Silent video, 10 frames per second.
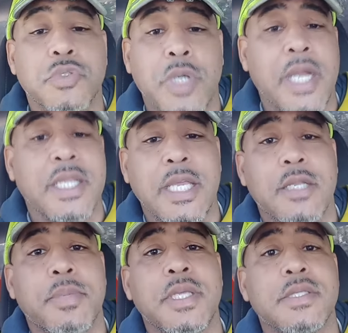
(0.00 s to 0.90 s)
trying to keep
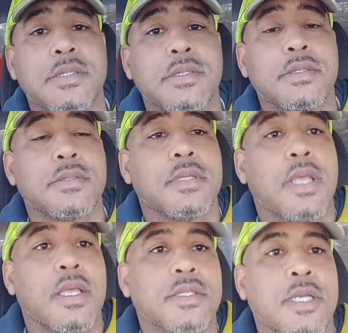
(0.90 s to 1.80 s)
the peace
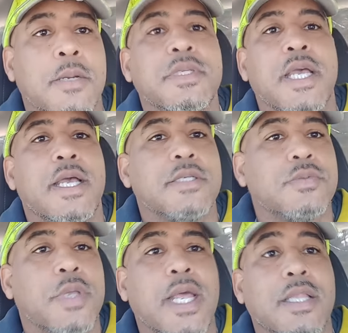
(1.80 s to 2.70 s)
sometimes
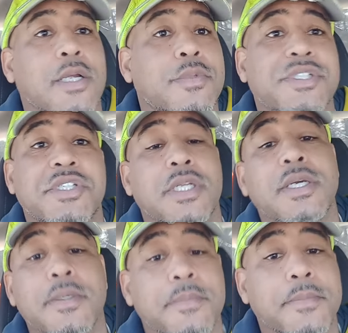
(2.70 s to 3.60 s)
we gotta learn when to shut
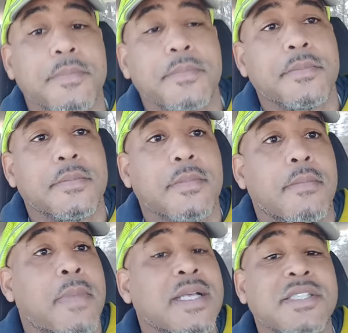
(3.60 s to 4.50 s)
up
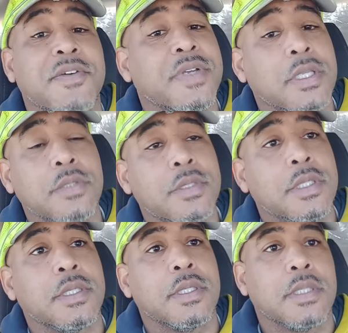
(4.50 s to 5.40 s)
myself
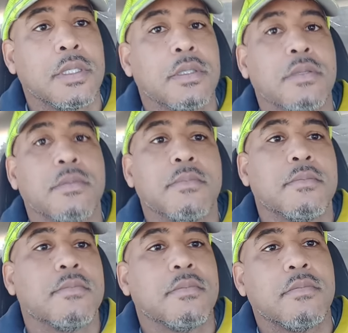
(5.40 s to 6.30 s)
included
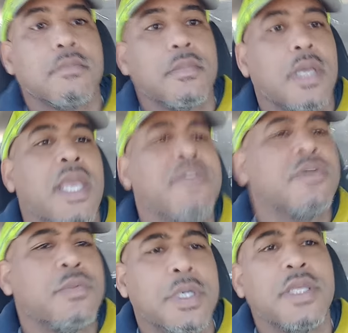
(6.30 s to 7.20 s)

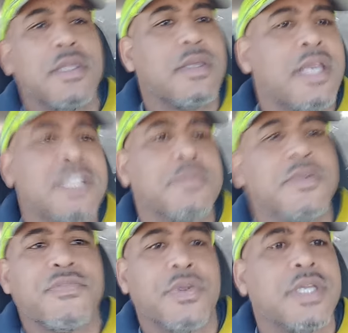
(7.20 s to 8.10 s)
even with
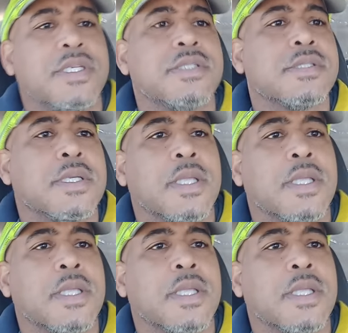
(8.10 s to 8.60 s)
intimate friends,